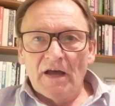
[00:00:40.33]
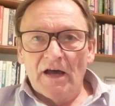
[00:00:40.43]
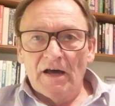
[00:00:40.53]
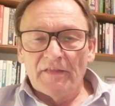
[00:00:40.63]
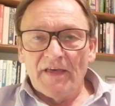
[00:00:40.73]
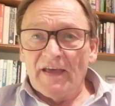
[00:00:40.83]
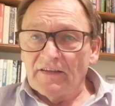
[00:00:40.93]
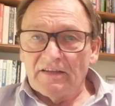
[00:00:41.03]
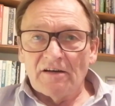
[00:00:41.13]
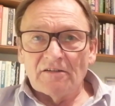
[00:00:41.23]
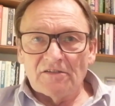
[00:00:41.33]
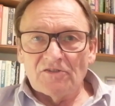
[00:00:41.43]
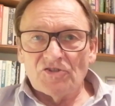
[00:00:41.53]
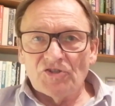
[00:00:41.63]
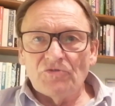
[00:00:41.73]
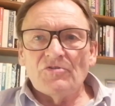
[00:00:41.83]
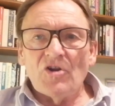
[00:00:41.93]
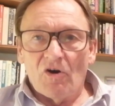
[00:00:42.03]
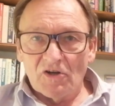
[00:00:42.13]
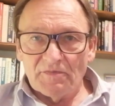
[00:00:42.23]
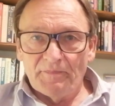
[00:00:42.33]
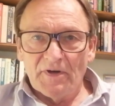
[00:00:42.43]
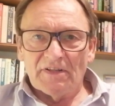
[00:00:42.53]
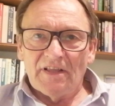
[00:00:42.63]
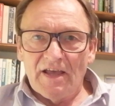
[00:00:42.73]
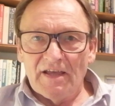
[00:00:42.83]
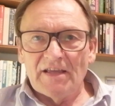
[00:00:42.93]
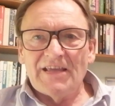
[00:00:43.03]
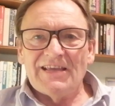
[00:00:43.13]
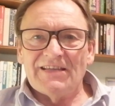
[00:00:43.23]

The Hanging Gardens do not, but there